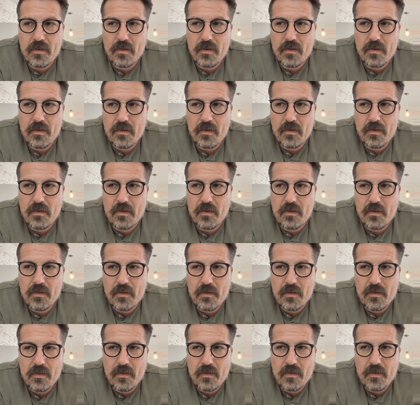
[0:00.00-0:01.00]

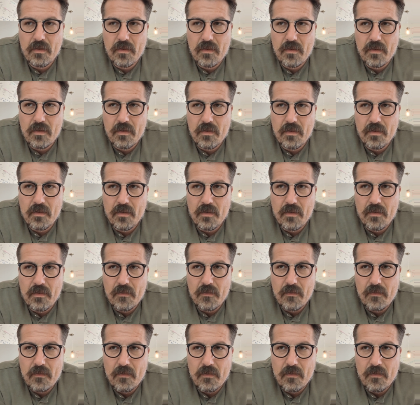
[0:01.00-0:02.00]

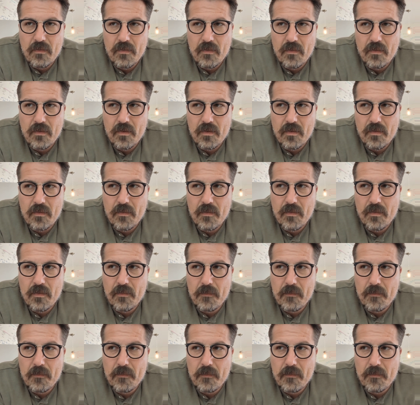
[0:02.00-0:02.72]
No one is speaking in this clip.